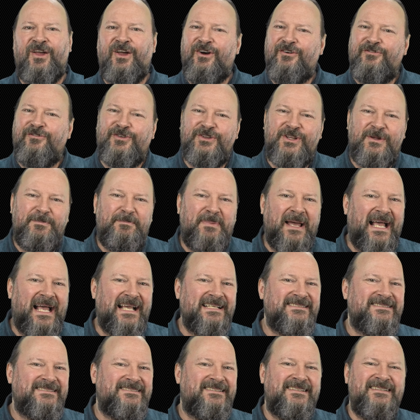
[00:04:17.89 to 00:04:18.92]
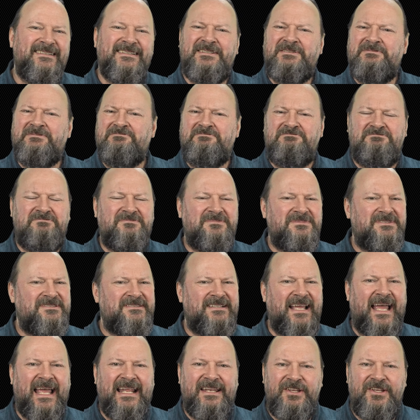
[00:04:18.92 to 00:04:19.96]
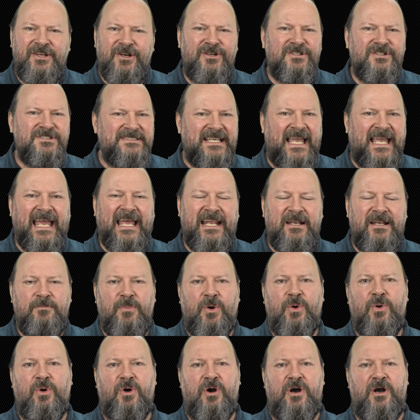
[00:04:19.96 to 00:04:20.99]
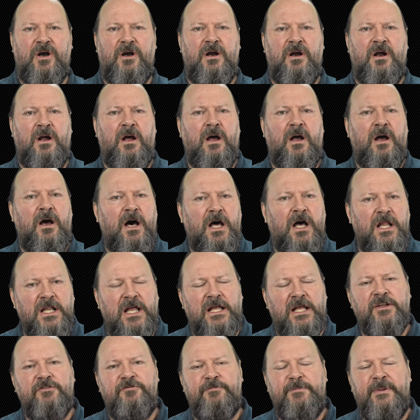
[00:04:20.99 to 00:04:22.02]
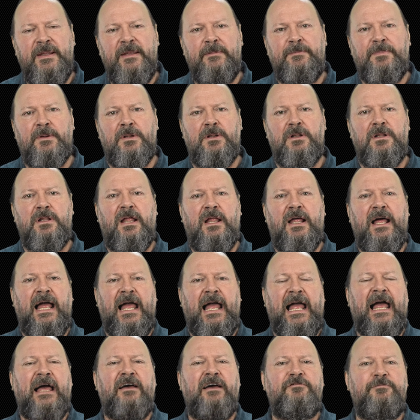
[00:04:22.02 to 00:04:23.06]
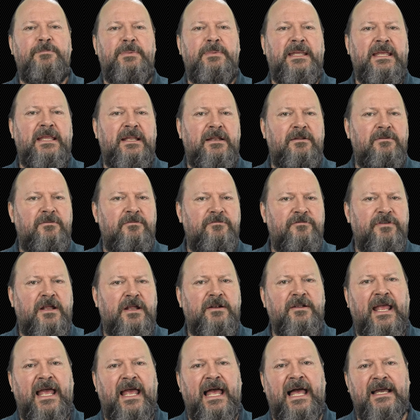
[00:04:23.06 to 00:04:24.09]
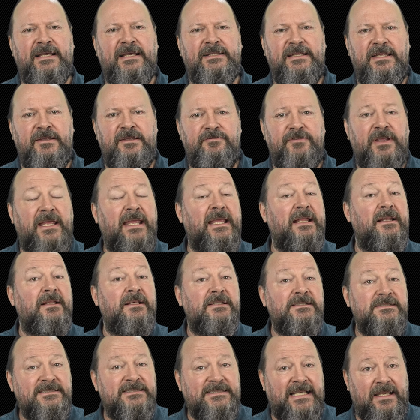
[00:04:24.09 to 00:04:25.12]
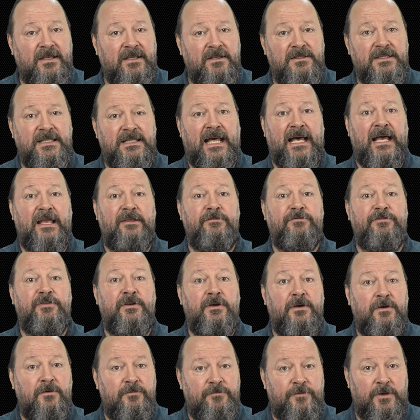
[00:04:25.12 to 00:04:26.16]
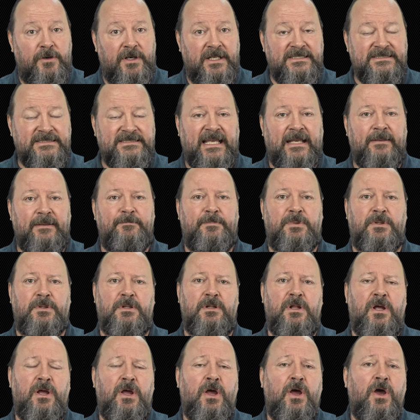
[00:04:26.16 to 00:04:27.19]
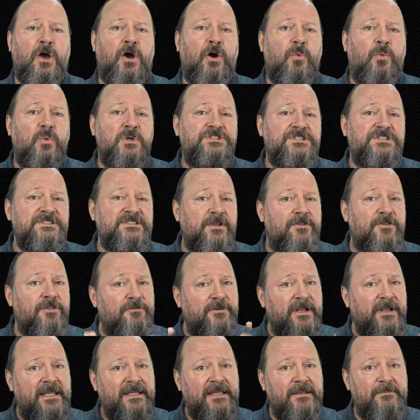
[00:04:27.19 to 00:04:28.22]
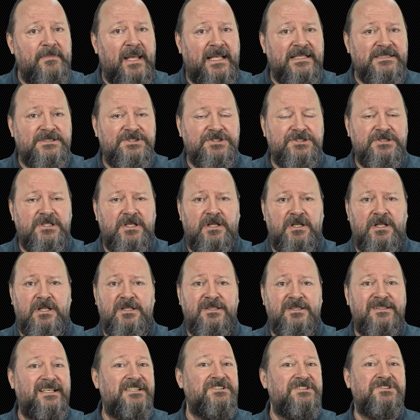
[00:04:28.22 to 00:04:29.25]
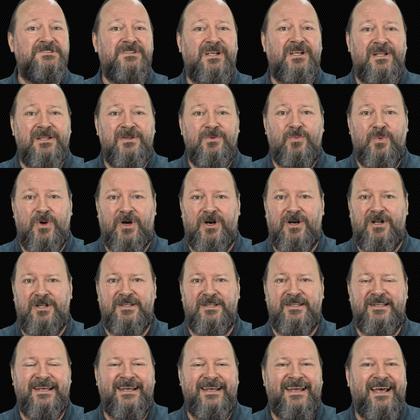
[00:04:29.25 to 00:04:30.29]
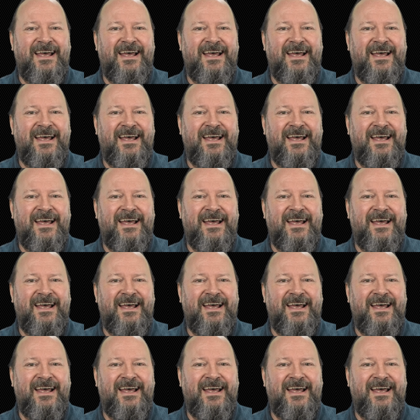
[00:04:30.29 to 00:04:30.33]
For the past 10 years and more, a lot of people have been very active in Second Life, for example, which is a 3-dimensional digital world